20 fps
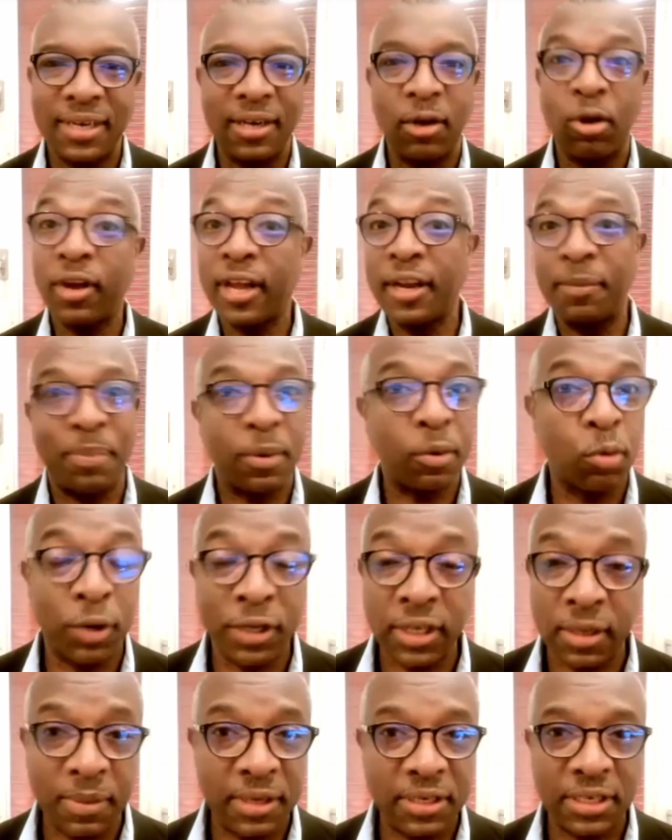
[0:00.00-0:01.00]
look at
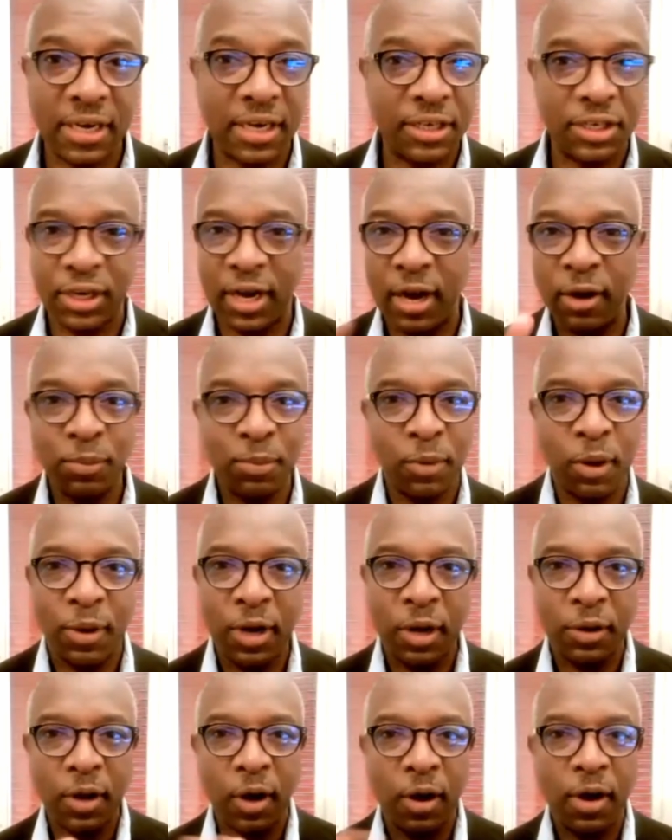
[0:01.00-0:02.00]
Gwede and
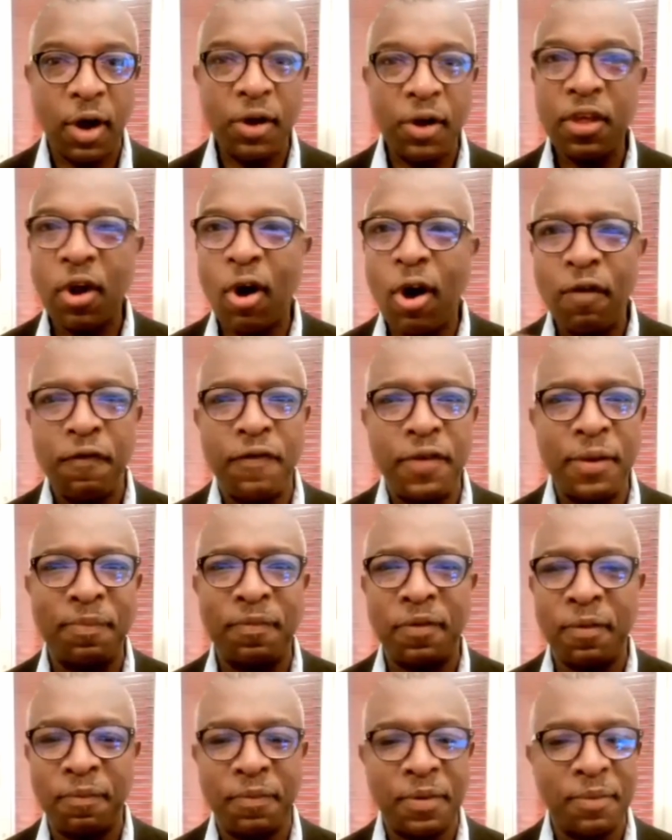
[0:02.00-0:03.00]
how, they all flip,
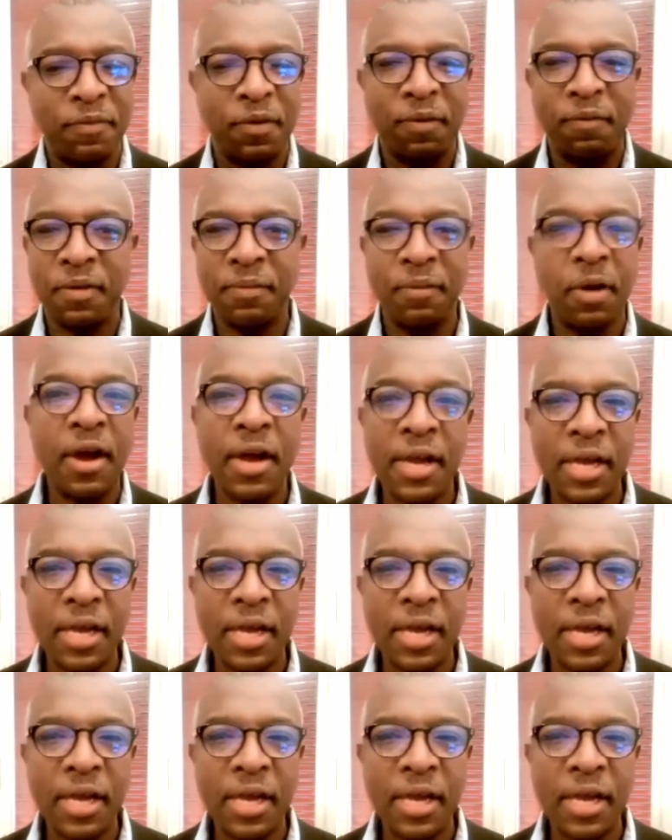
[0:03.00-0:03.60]
flip, flip, flip, flip,